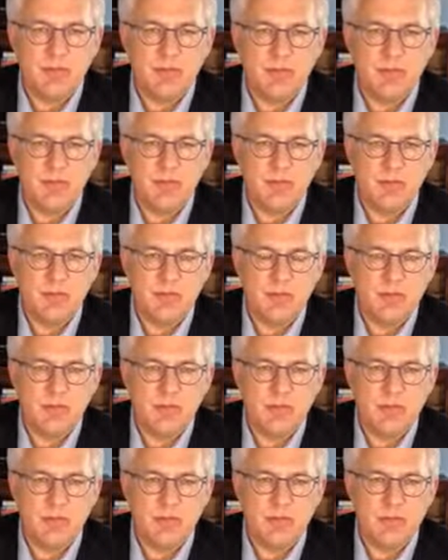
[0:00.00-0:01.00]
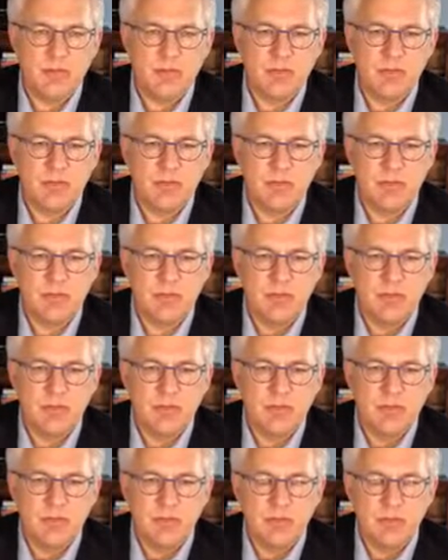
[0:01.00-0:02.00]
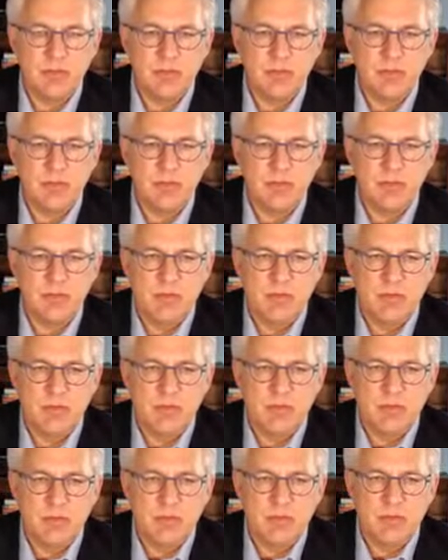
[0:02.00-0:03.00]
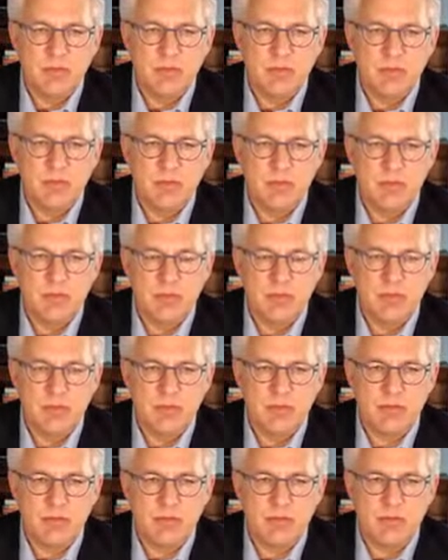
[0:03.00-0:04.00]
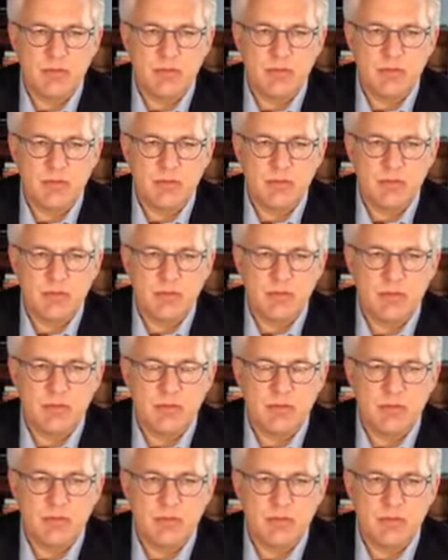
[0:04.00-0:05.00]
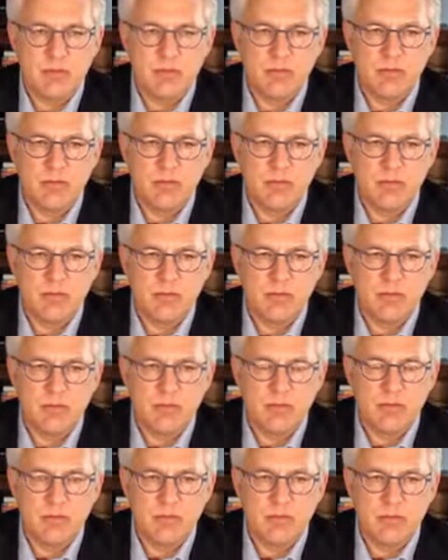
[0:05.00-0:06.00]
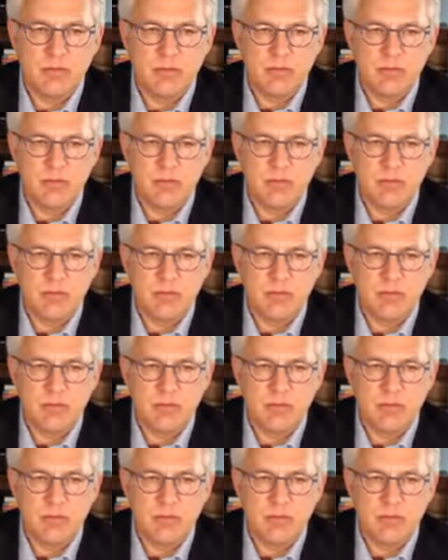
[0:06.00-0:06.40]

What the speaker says: The person shown says nothing.